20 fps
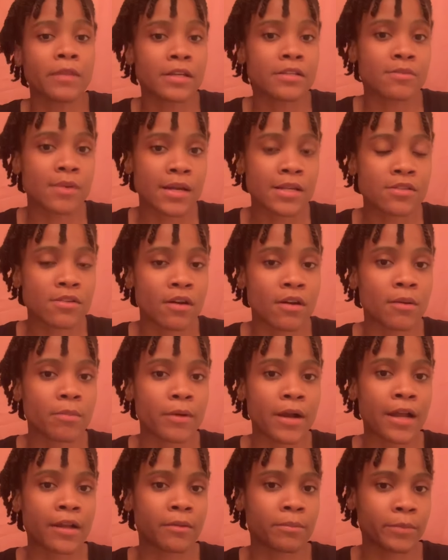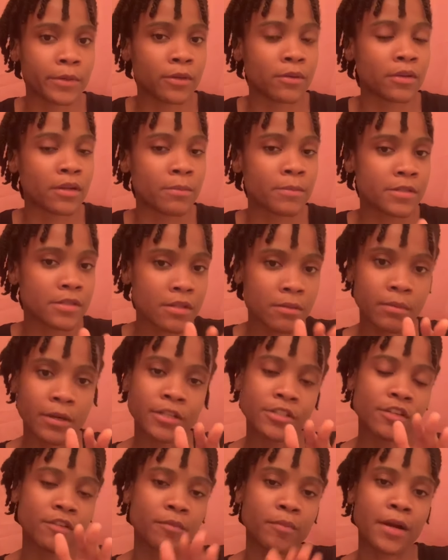That's why it's called product buildup. It's a
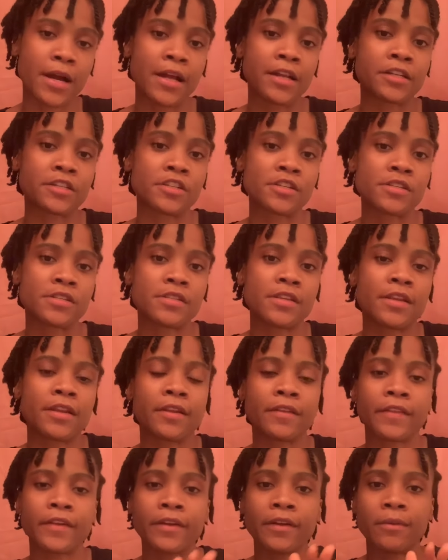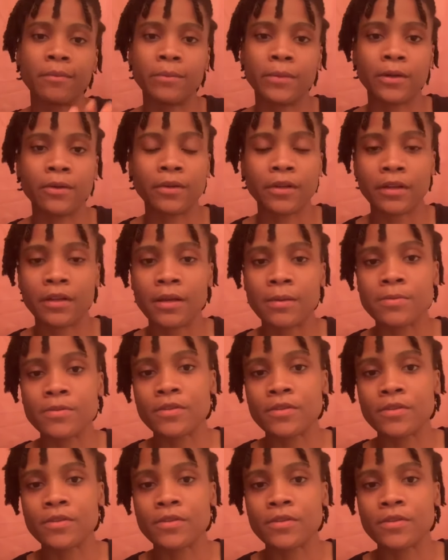bunch of product just sitting there and building up.